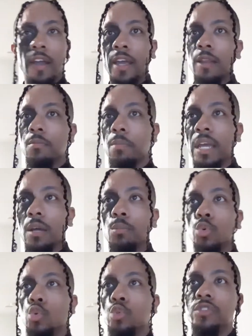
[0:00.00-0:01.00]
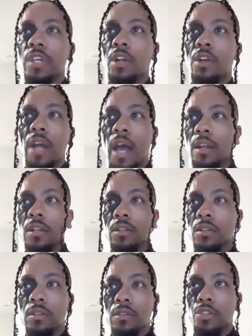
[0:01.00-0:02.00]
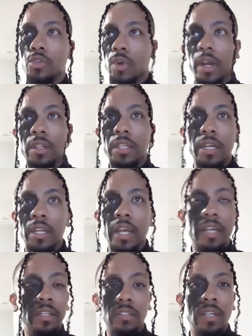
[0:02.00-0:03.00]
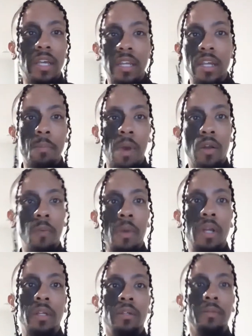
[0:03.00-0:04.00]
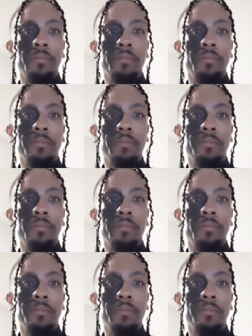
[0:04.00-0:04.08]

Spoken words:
and make moves that are not directly connected to any amount of money.